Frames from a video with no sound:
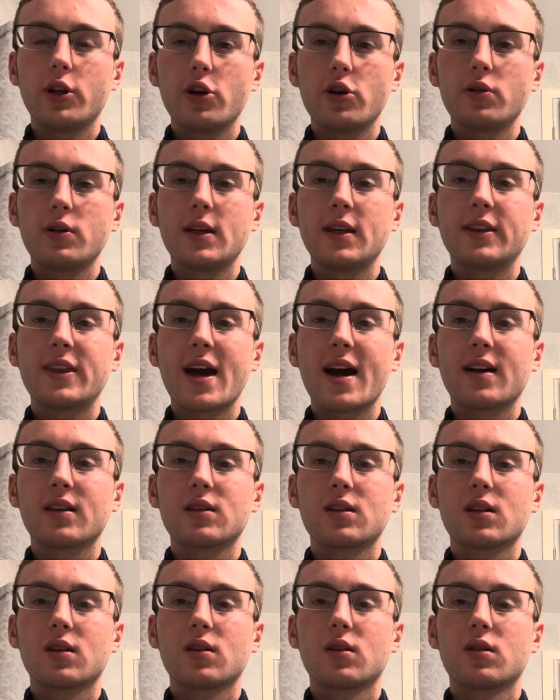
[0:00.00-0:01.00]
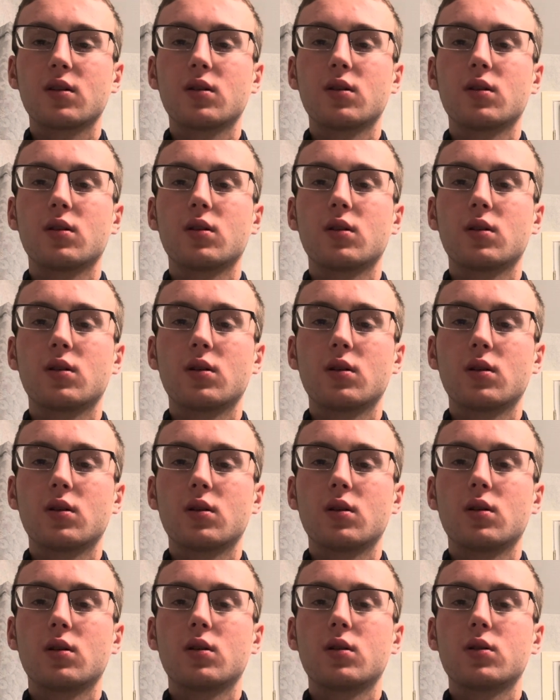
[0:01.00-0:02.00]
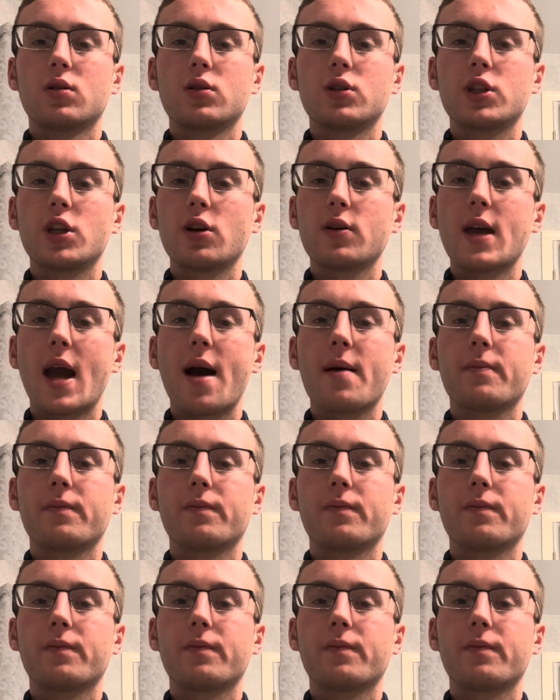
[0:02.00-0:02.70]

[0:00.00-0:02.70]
do need that. So yeah.